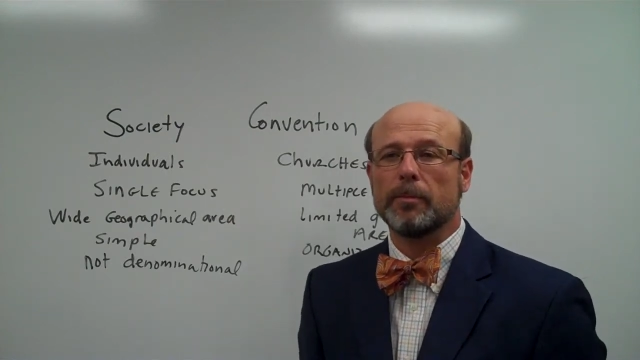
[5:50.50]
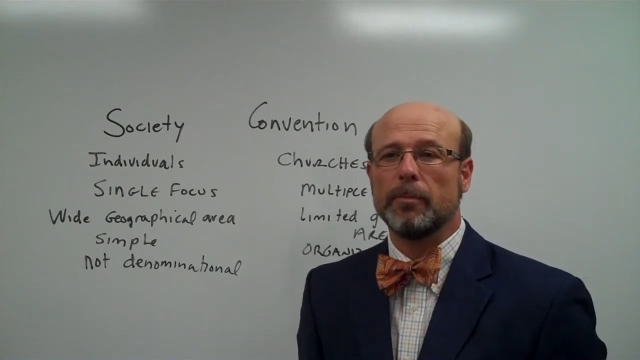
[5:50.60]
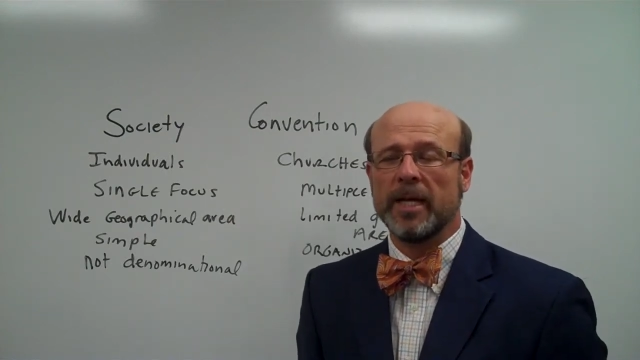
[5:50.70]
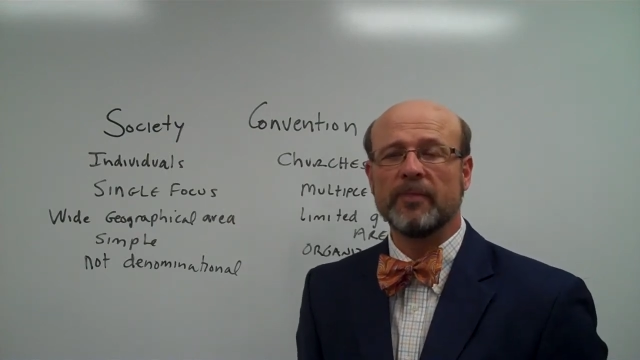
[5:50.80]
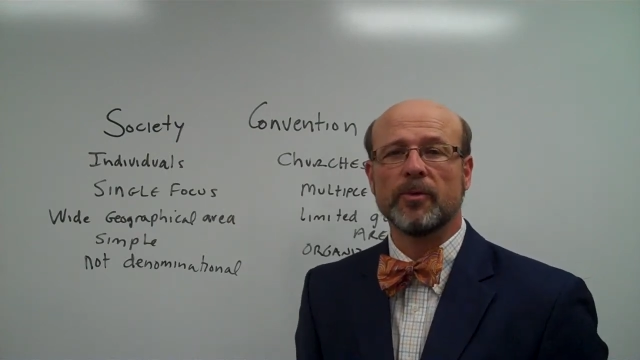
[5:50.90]

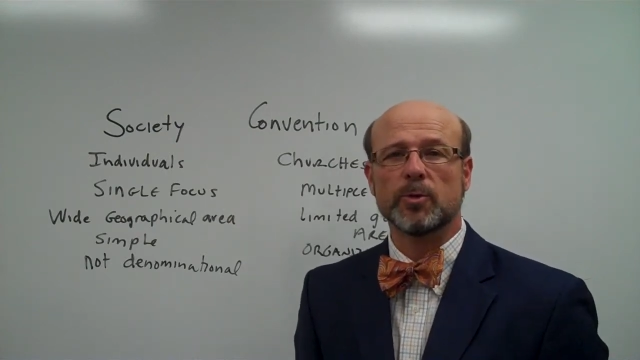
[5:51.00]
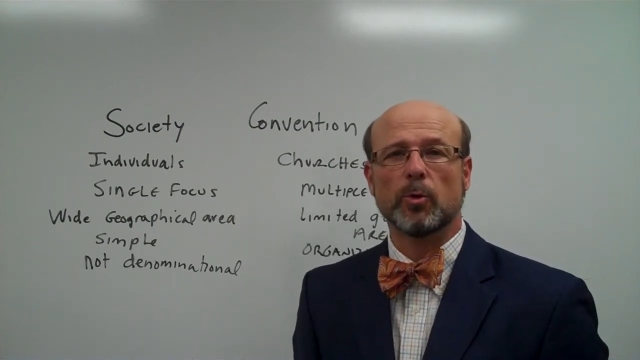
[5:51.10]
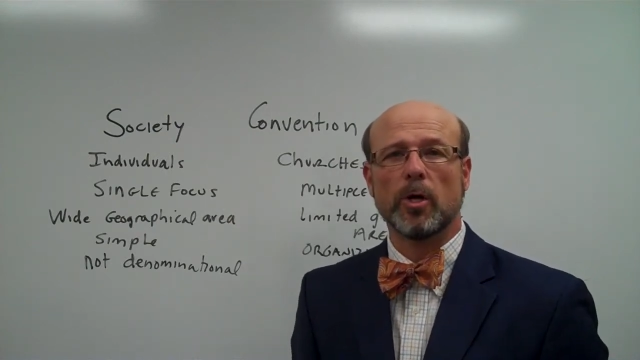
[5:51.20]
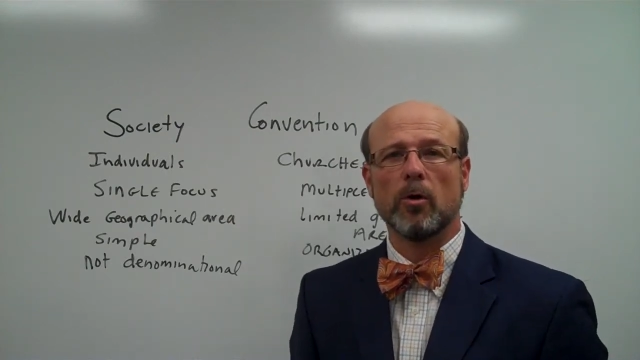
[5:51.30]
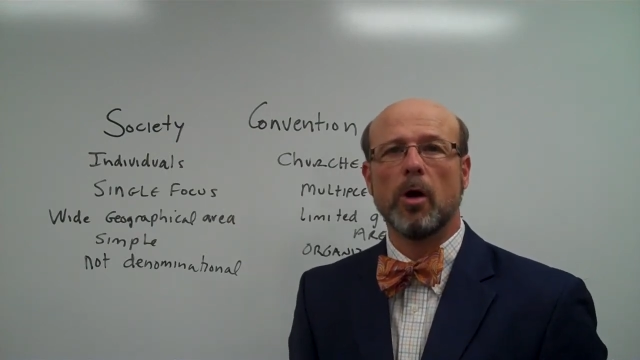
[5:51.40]
infants were
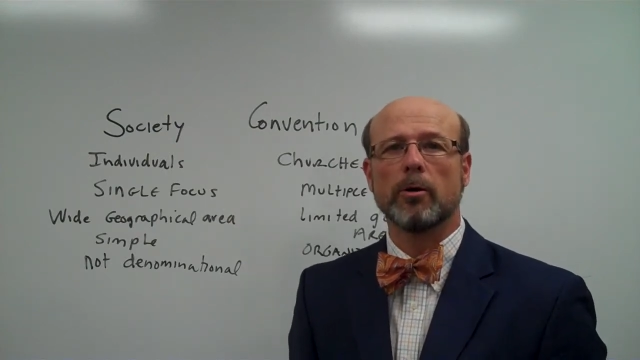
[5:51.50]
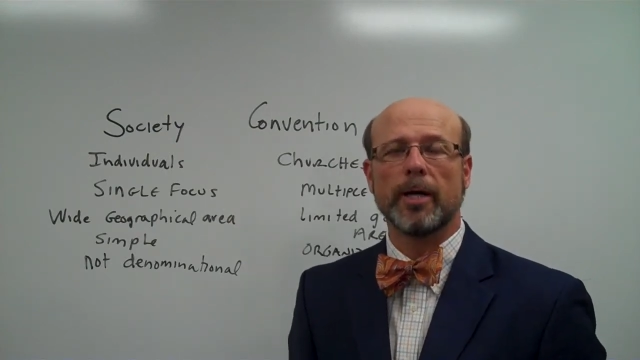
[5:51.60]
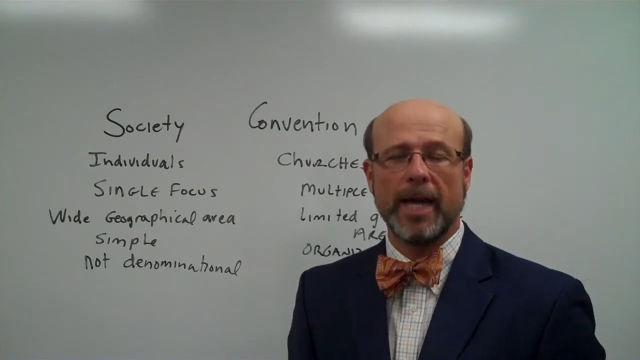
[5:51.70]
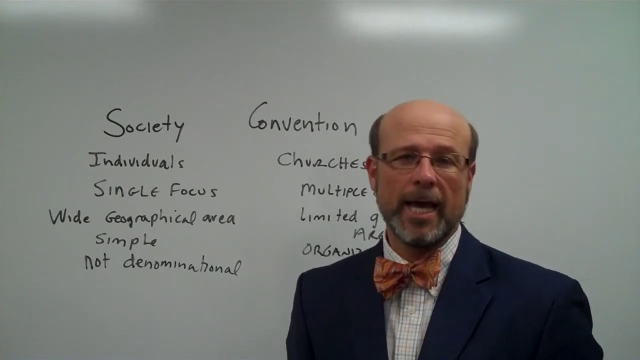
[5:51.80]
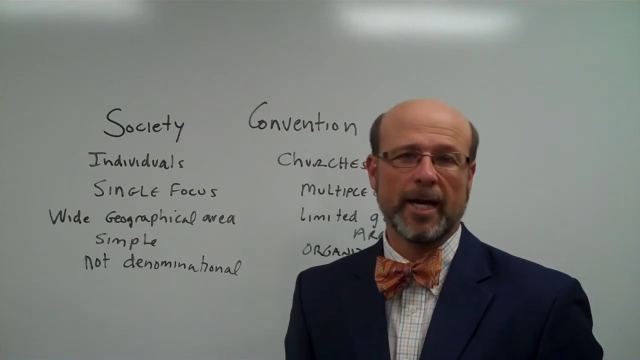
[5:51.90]
no longer
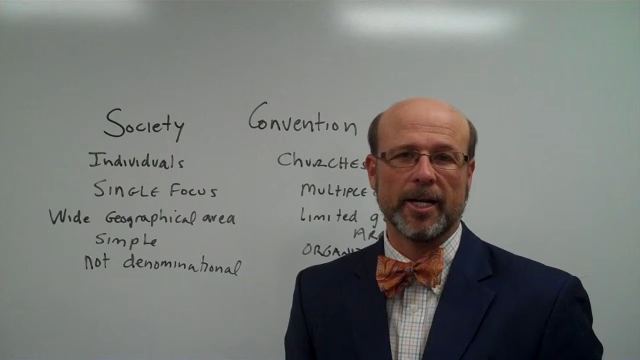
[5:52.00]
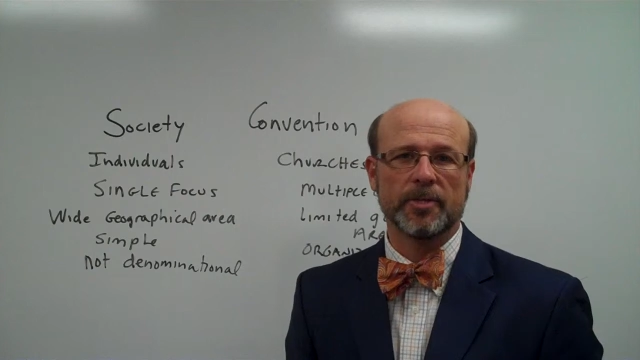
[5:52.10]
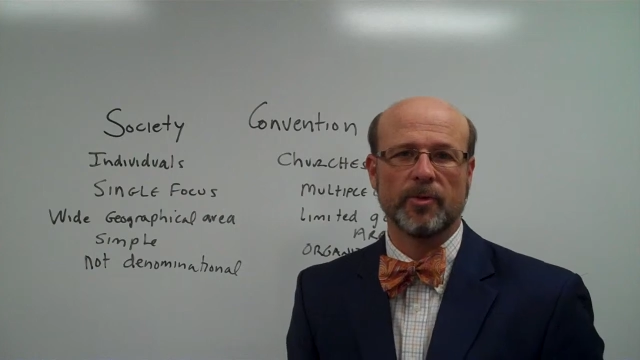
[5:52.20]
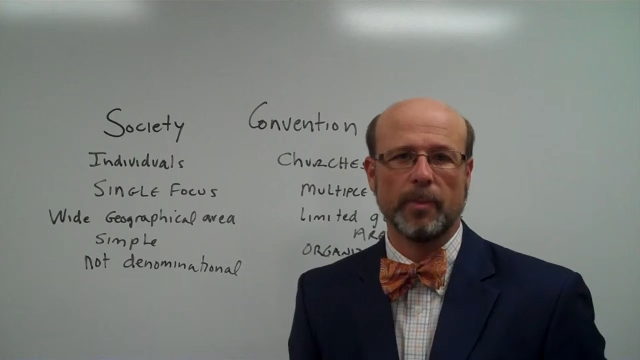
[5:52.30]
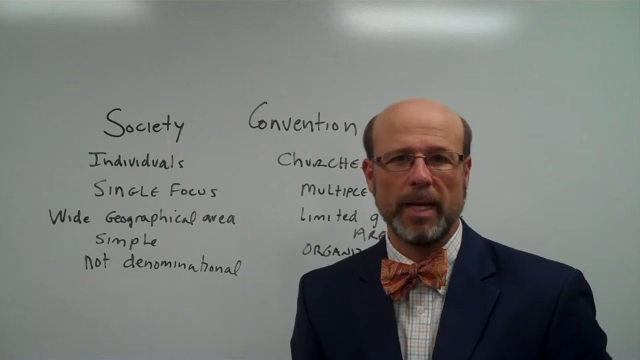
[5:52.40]
candidates
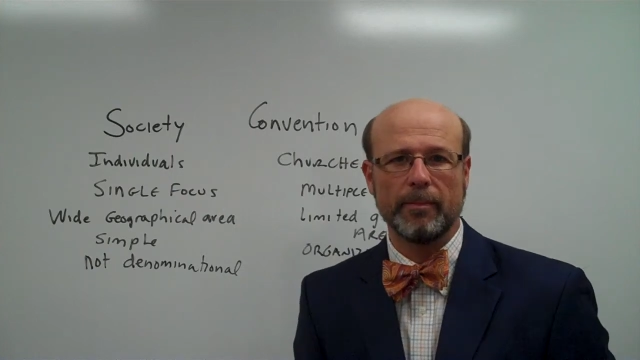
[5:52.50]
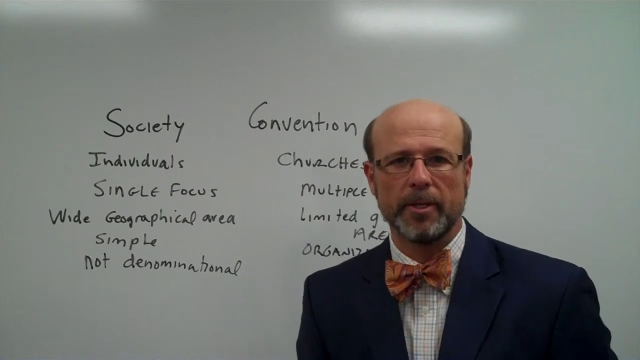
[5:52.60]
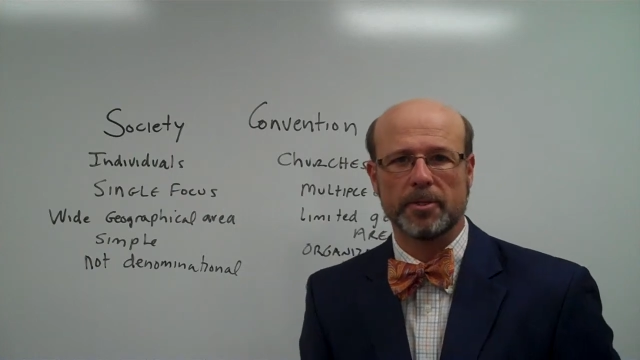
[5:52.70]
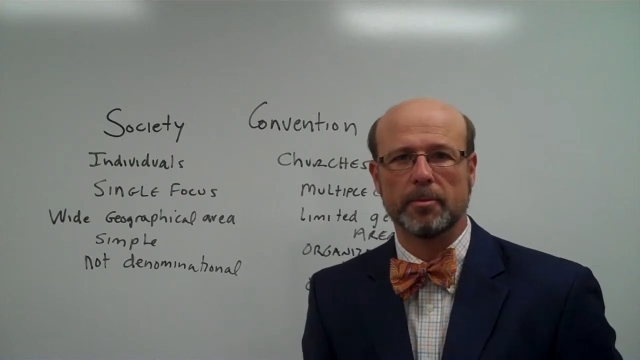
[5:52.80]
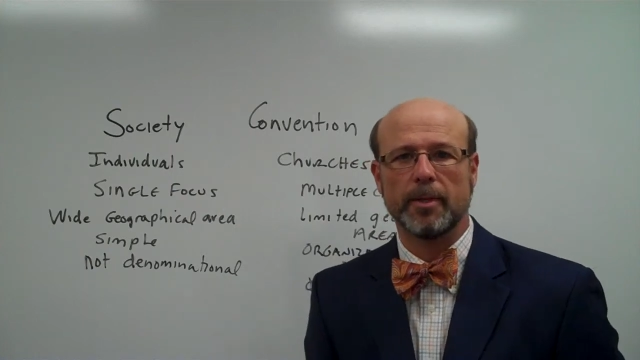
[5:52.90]
for
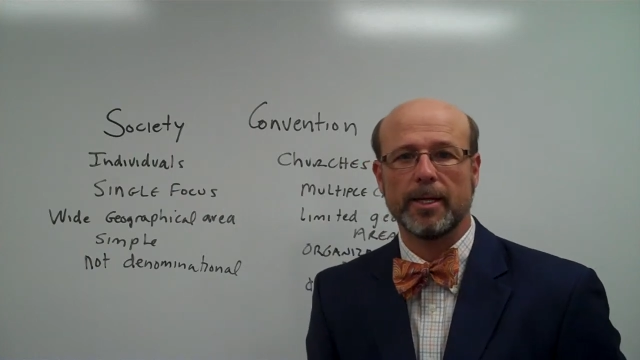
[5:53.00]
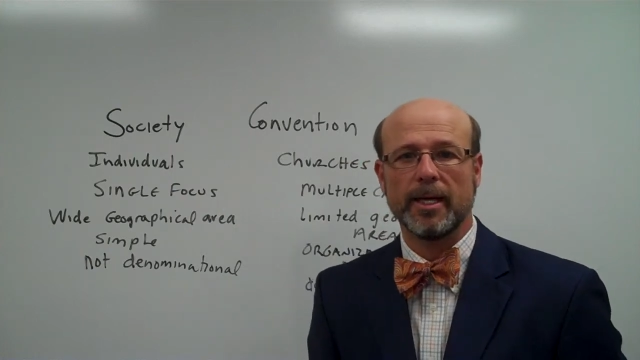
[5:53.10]
baptism,